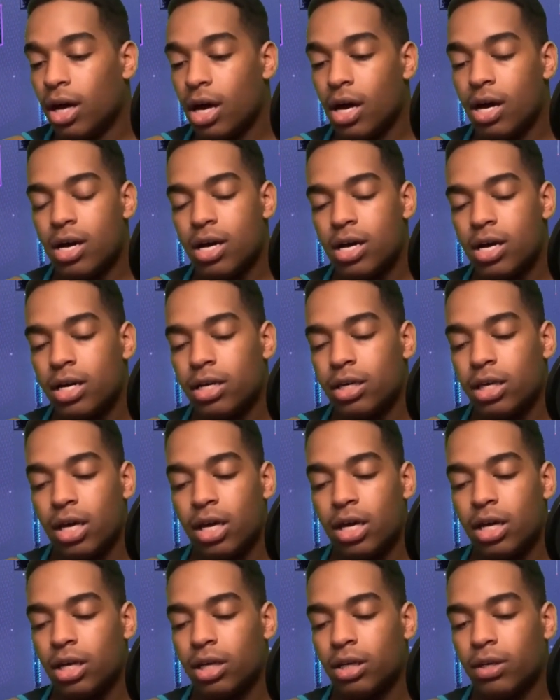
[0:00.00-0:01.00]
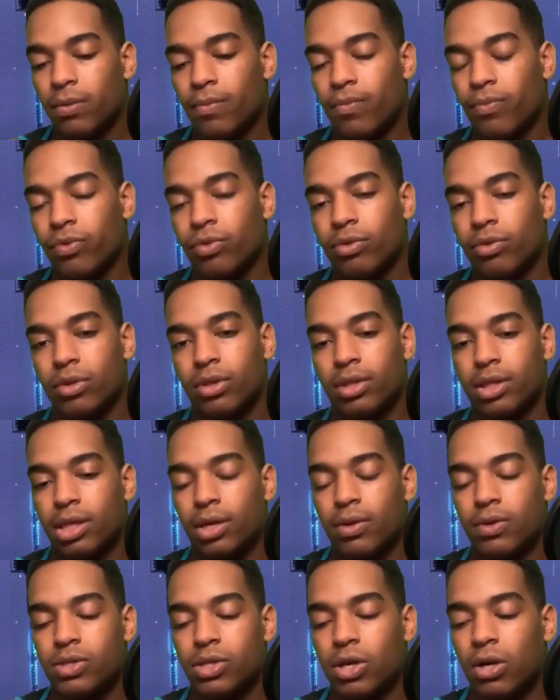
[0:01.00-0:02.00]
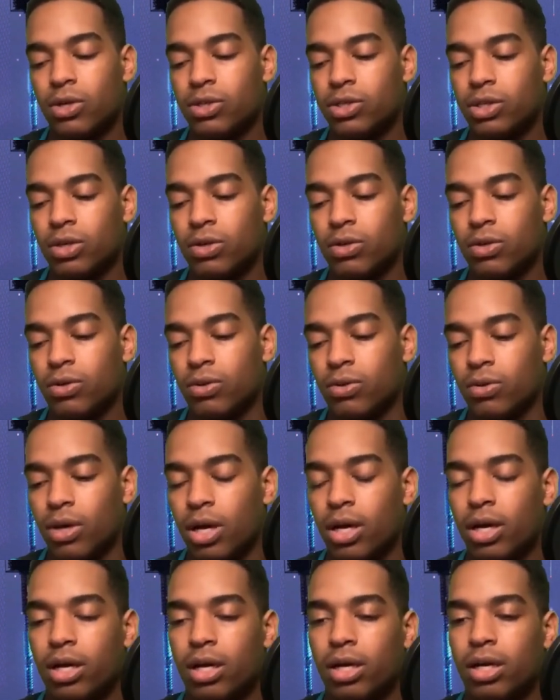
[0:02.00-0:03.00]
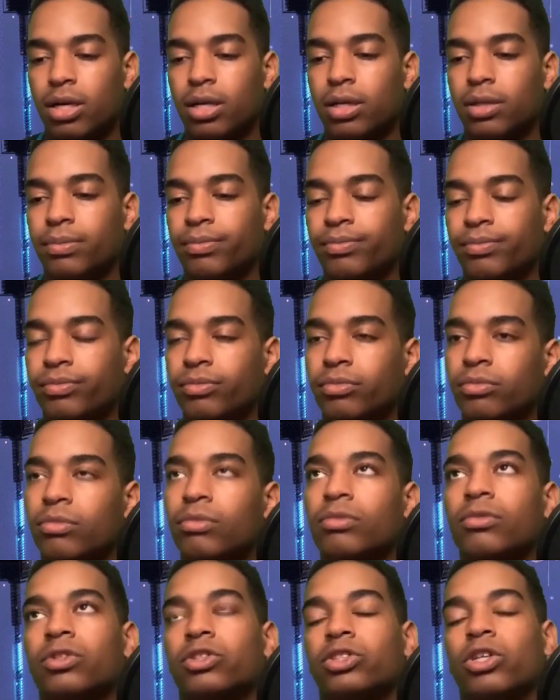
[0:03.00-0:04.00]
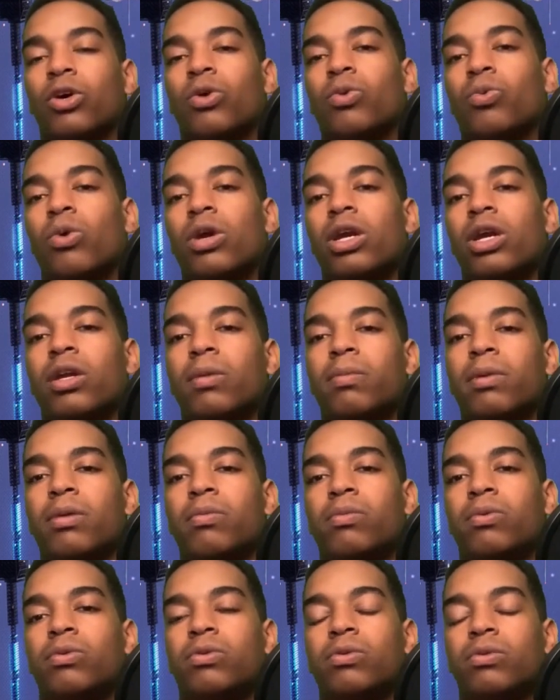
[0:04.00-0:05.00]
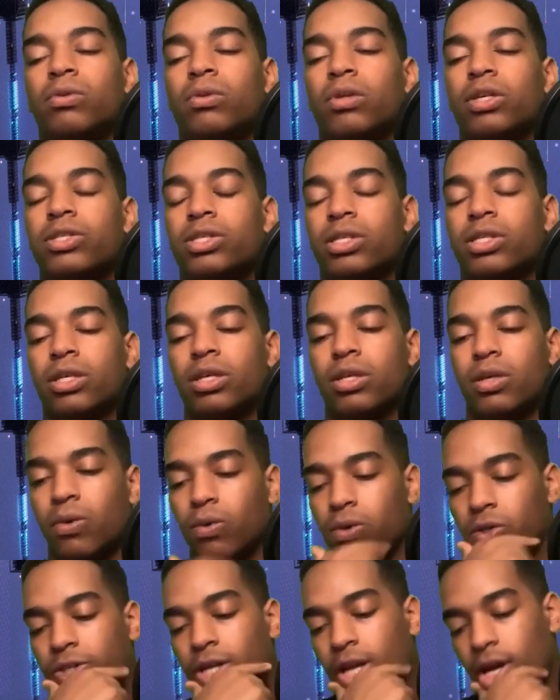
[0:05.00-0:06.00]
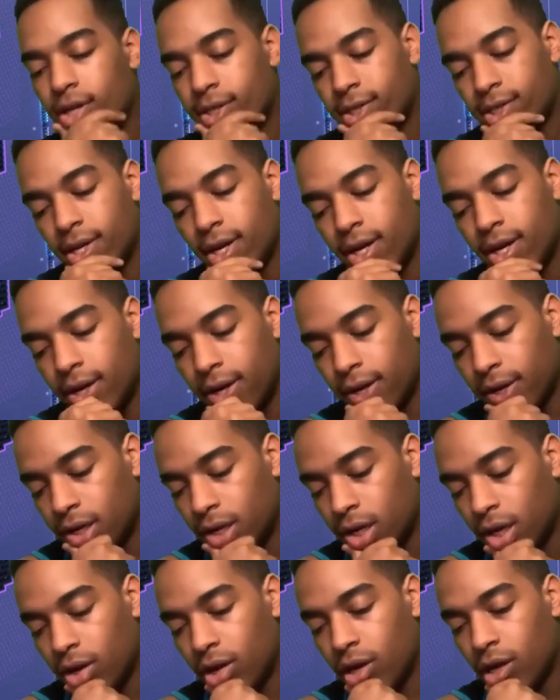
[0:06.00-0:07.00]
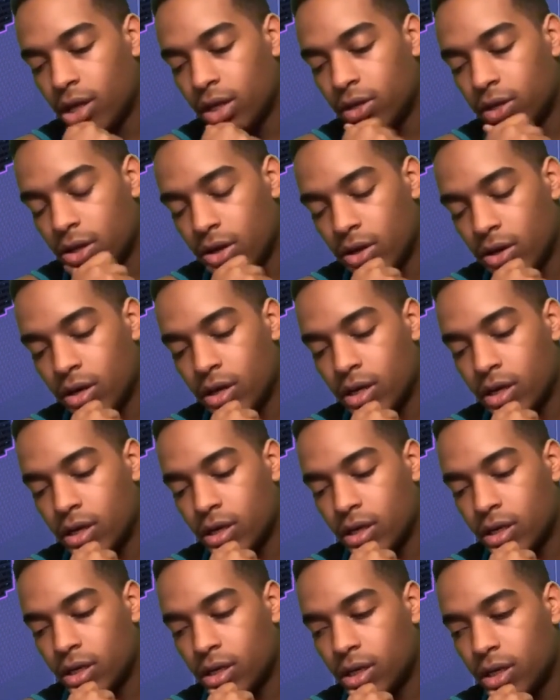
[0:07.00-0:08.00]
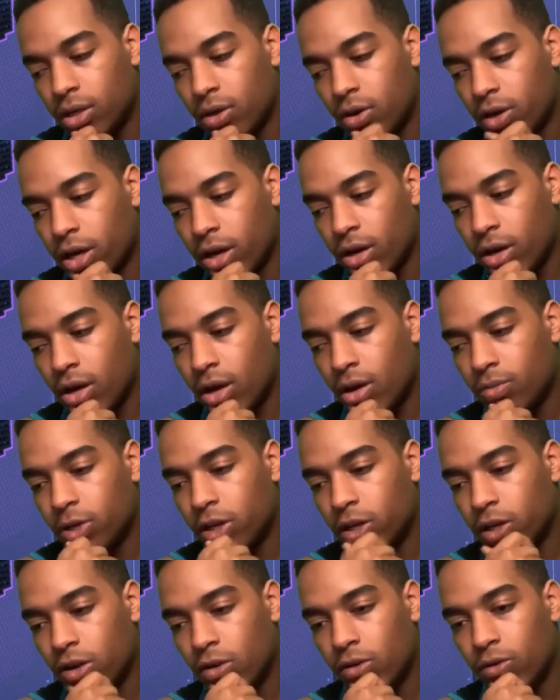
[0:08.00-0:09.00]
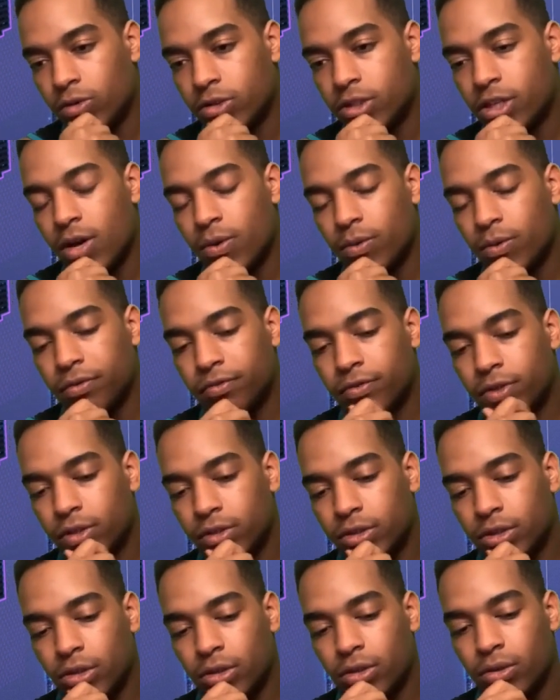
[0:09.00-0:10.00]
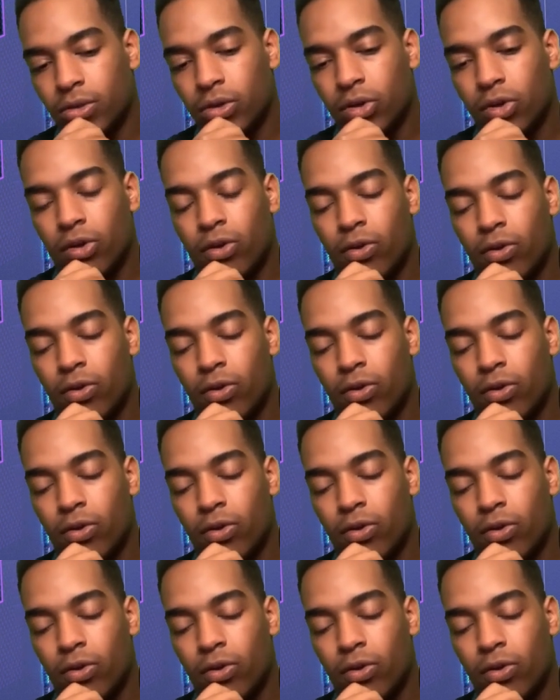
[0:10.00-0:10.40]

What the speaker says: There was also so one of the people, let's see, what should I say that? Okay, I'm going to go with that one first. So